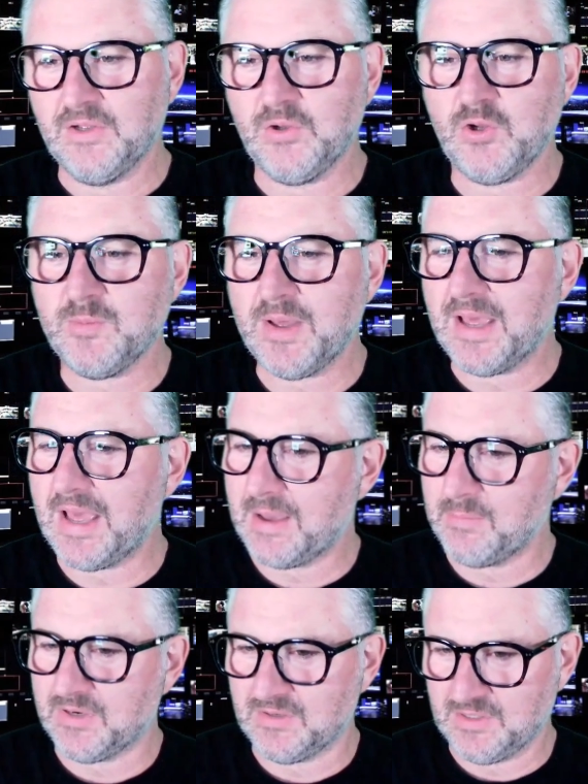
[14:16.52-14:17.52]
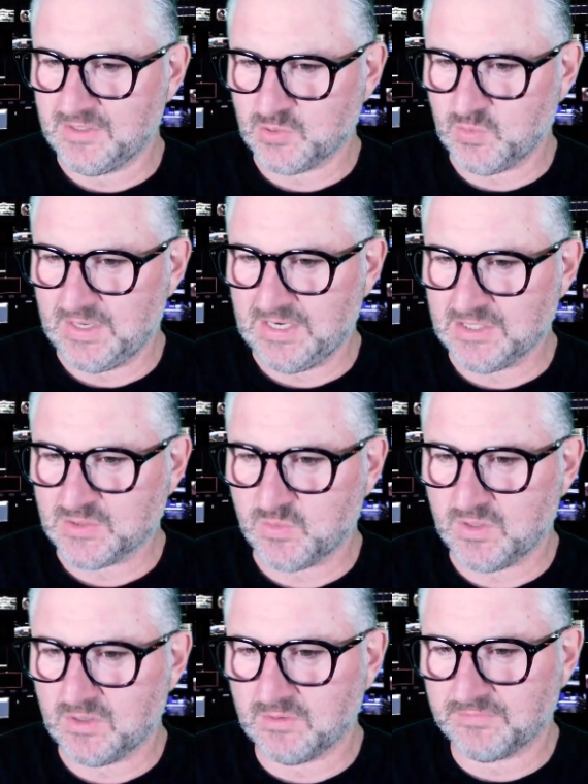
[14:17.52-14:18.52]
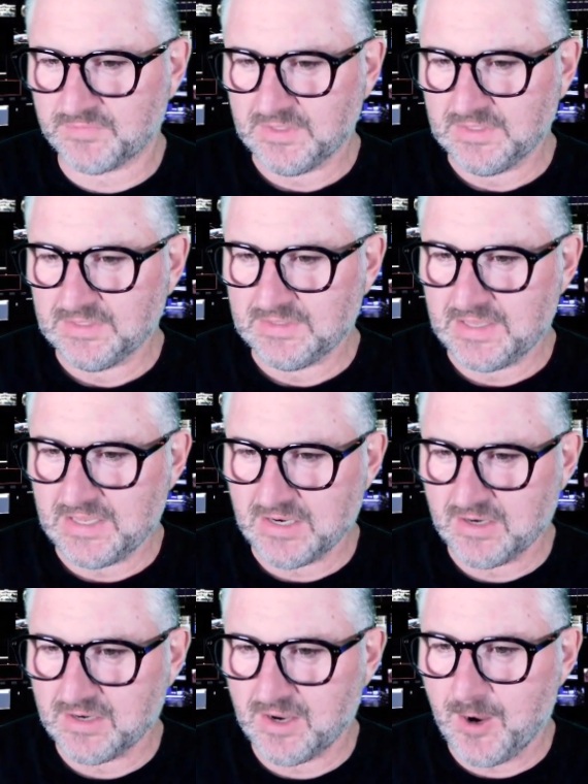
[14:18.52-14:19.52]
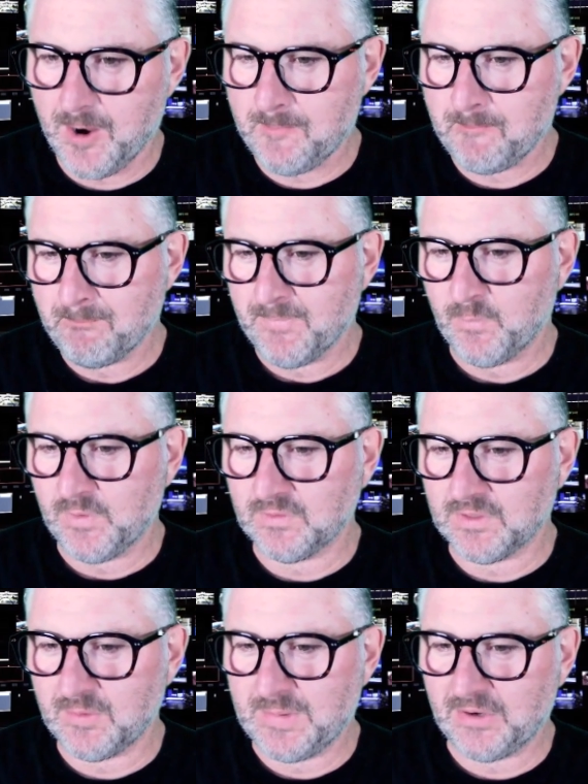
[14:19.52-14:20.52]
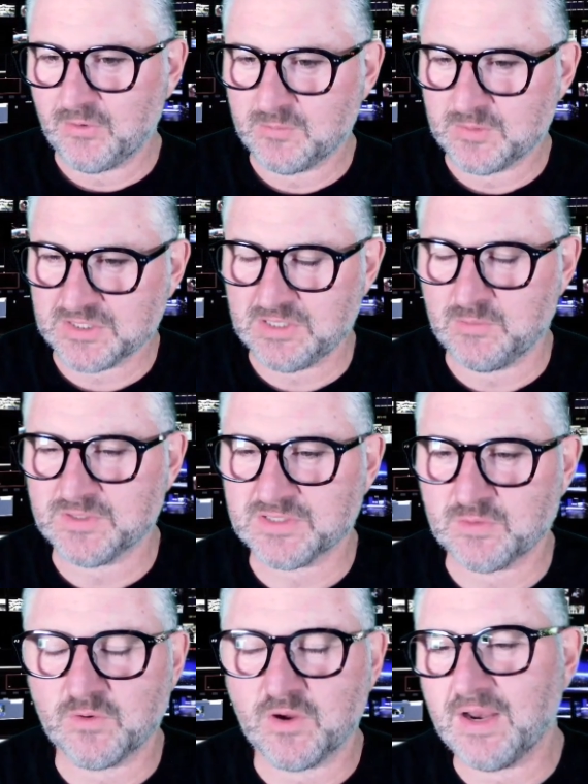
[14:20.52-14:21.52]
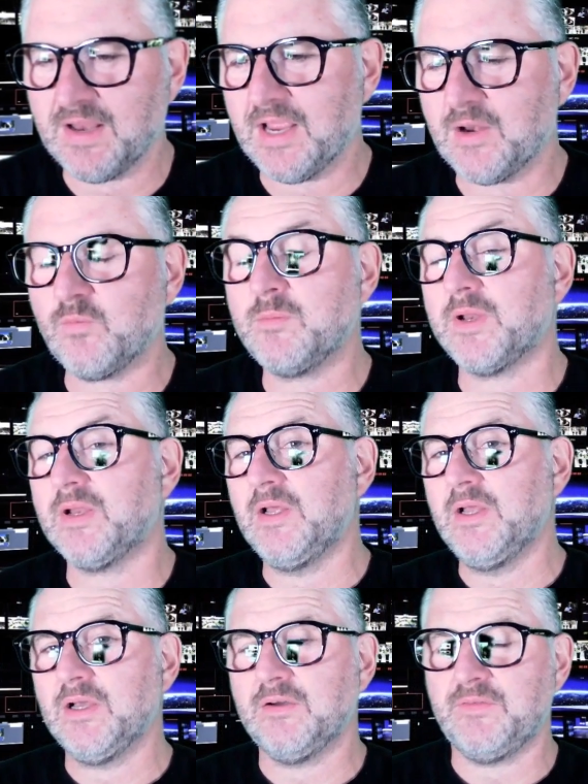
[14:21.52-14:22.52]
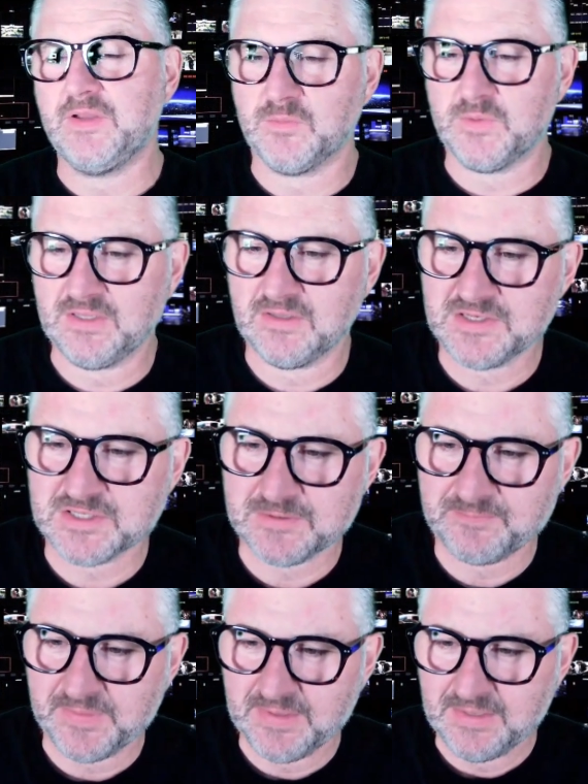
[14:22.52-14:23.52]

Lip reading: Huma Abedin in 2012. There you go. We all know about Huma. She was the right-hand woman of Hillary Clinton.